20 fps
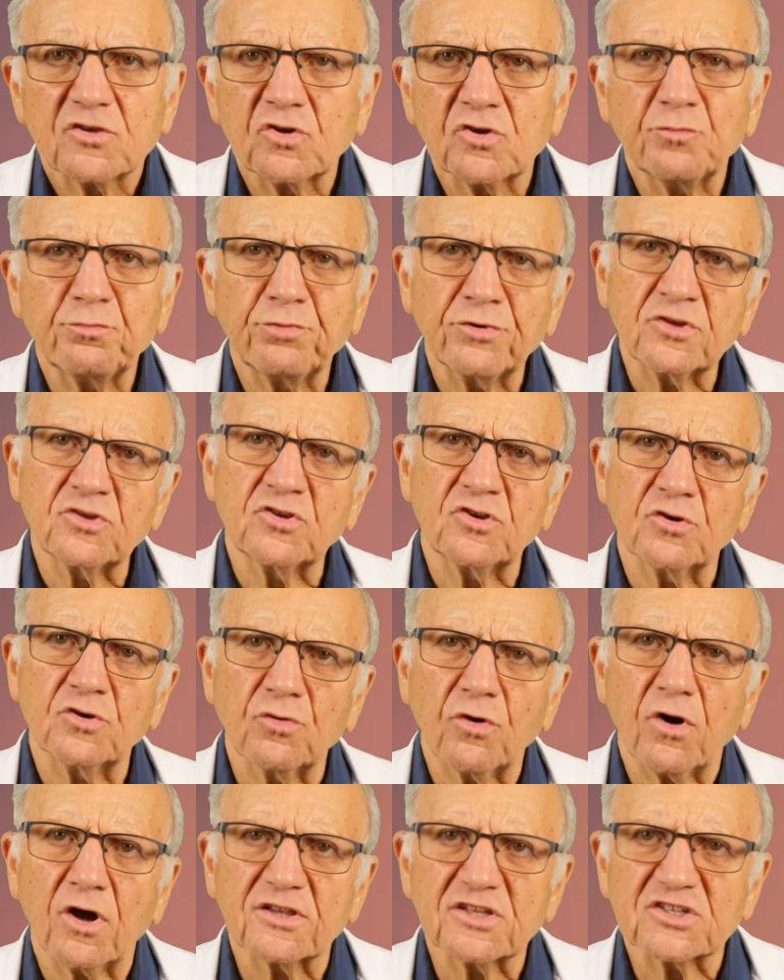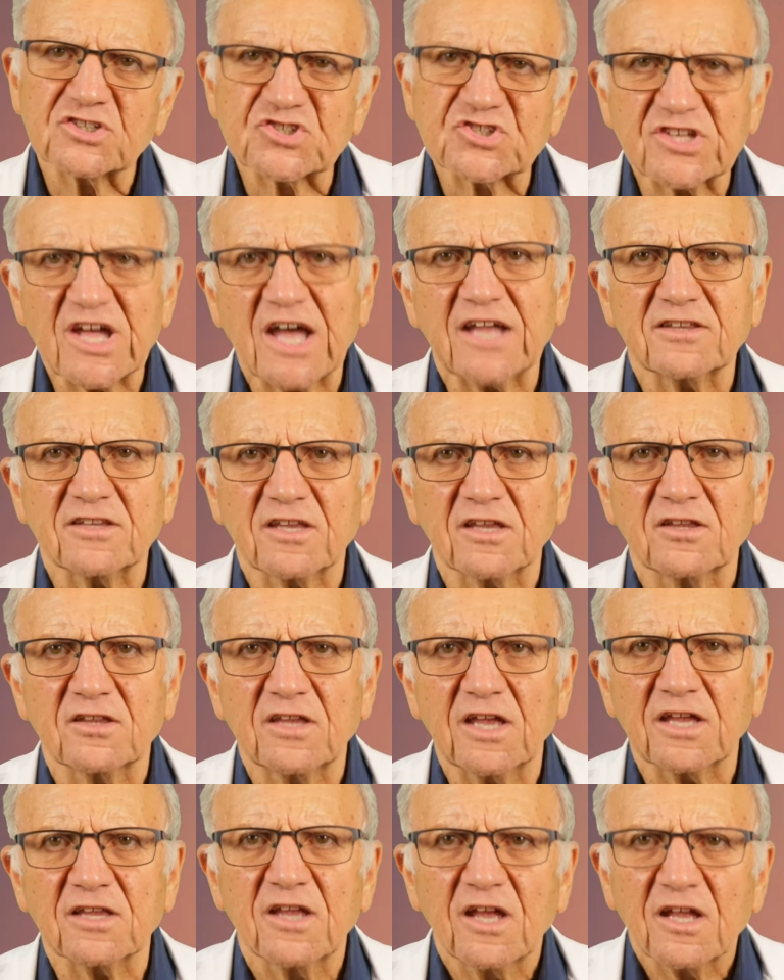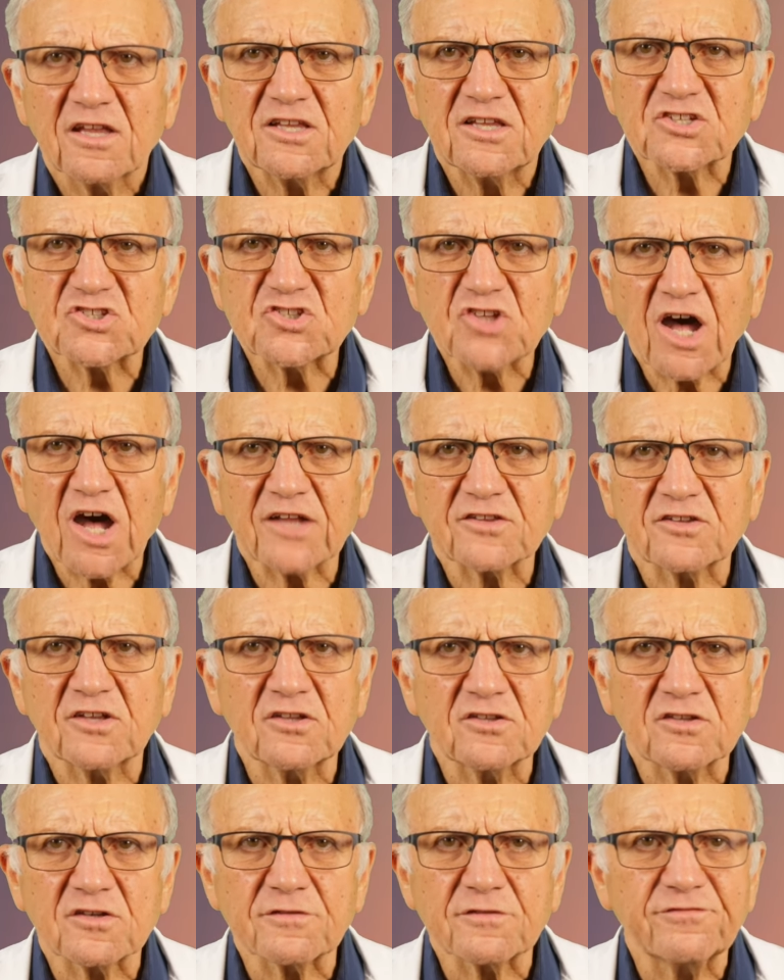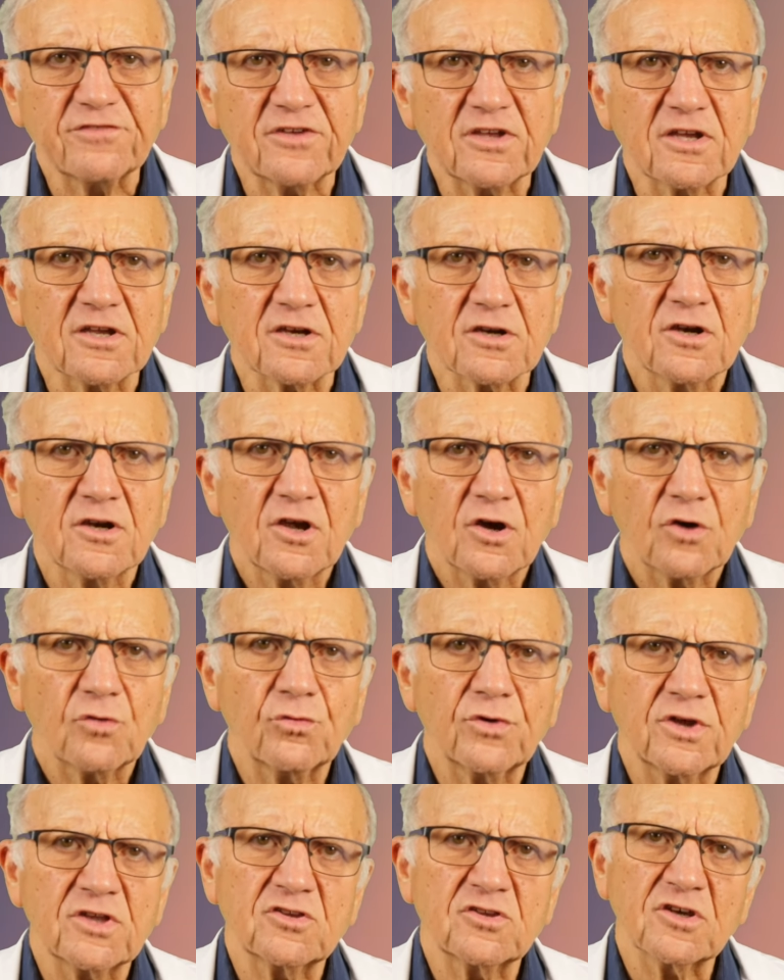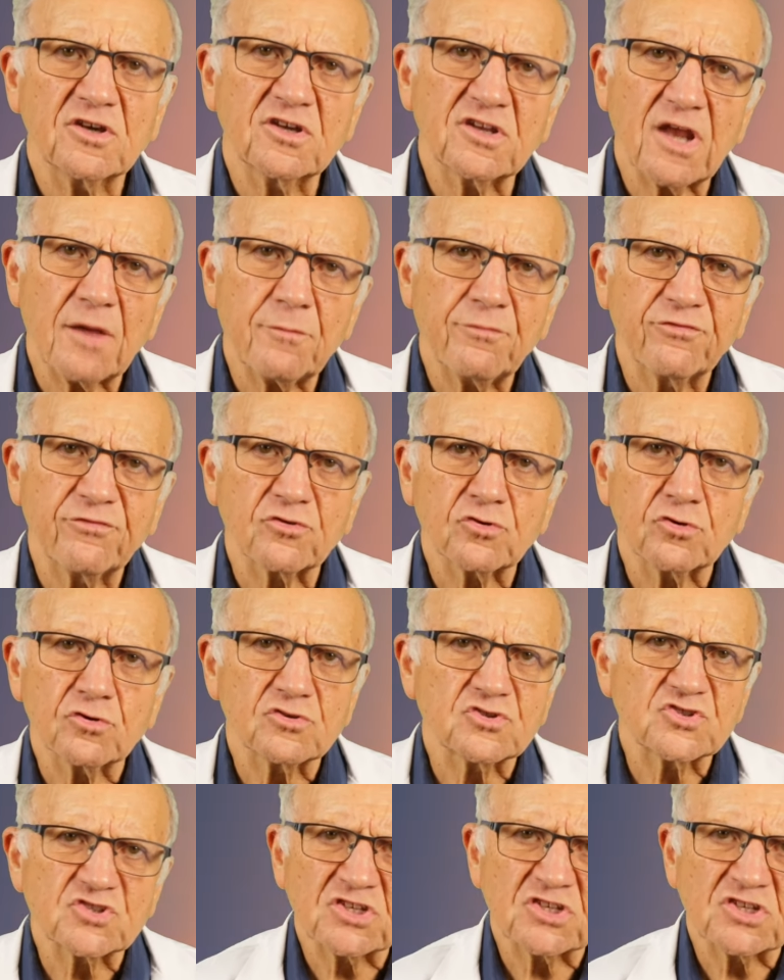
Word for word: to put you on a statin that does not interfere with the grapefruit,